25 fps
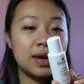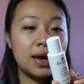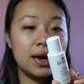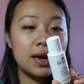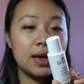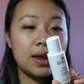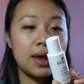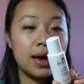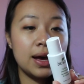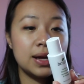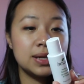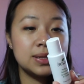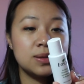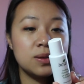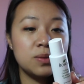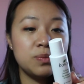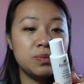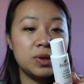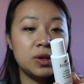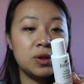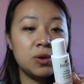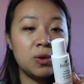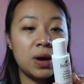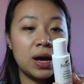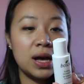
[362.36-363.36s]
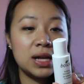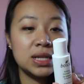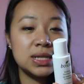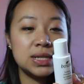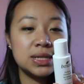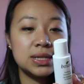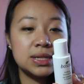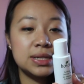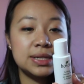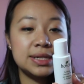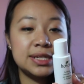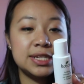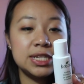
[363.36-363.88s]
that has amino
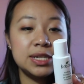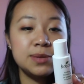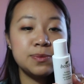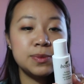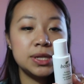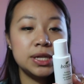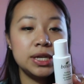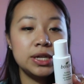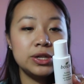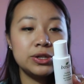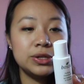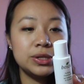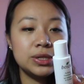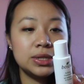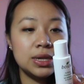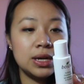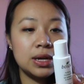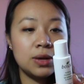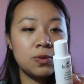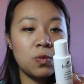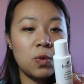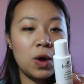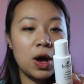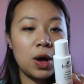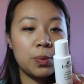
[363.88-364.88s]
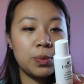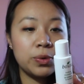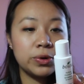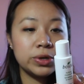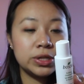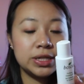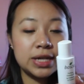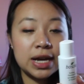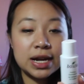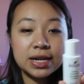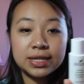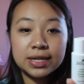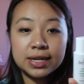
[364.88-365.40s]
acids to deep clean your skin while
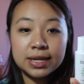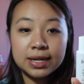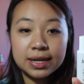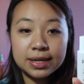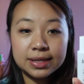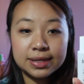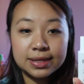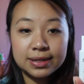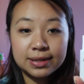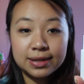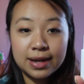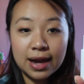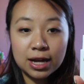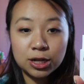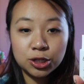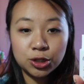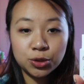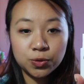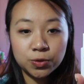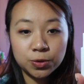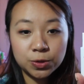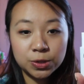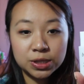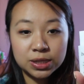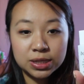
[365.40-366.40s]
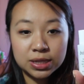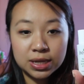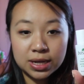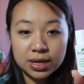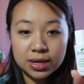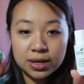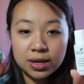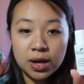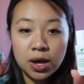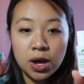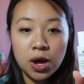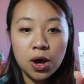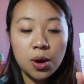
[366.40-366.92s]
protecting its natural
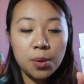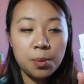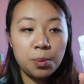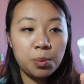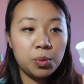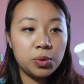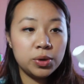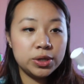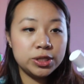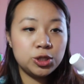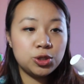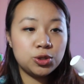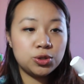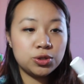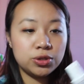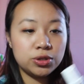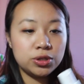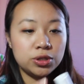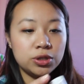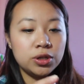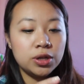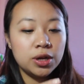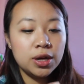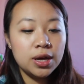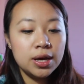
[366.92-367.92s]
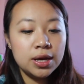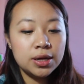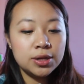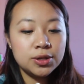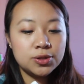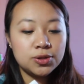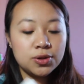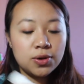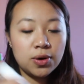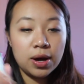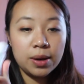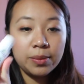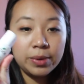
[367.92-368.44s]
skin moisture.
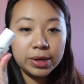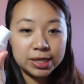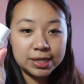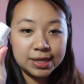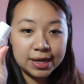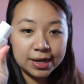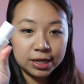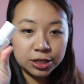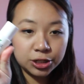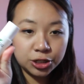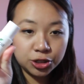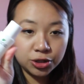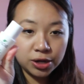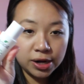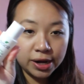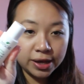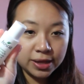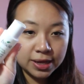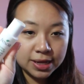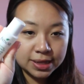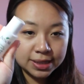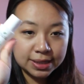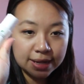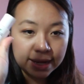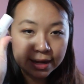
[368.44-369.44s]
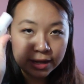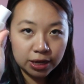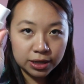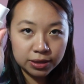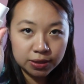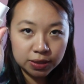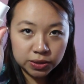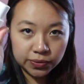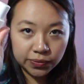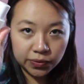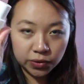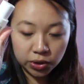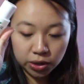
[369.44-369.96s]
So I'm excited to try this. I got
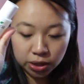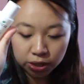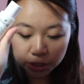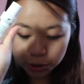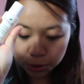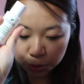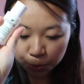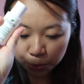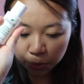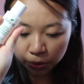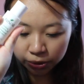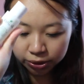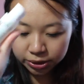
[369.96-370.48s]
this for 100